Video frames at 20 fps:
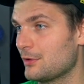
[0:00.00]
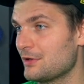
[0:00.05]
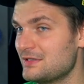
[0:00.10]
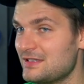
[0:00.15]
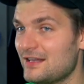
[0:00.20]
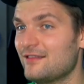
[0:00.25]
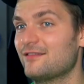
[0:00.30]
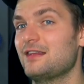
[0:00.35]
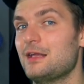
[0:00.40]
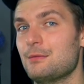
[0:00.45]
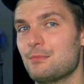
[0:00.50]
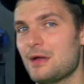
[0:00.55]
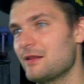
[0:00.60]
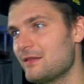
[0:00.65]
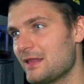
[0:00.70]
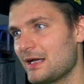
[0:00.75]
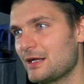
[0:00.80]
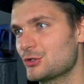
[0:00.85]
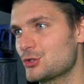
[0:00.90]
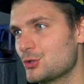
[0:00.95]
where Disney
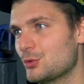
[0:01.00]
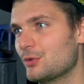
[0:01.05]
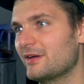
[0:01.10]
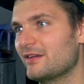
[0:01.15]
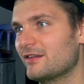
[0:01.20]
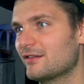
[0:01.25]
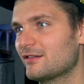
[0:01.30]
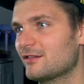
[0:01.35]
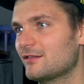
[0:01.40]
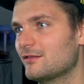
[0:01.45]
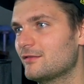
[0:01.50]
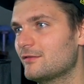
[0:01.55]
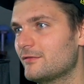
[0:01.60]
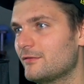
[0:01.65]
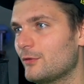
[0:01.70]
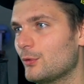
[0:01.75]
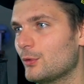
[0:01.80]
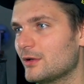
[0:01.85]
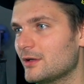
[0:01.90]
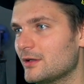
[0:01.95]
made that choice
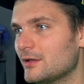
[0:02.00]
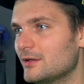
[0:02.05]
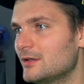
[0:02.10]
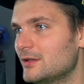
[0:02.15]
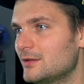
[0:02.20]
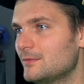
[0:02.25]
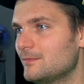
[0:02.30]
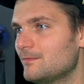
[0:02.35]
for